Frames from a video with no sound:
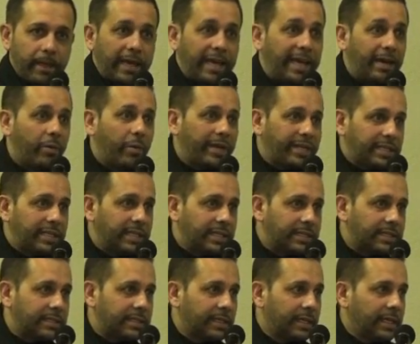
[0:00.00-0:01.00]
He
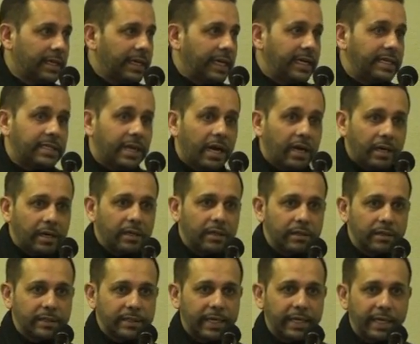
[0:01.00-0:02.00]
witnessed his
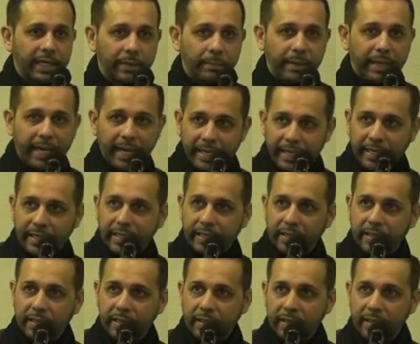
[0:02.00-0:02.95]
uncles getting beheaded.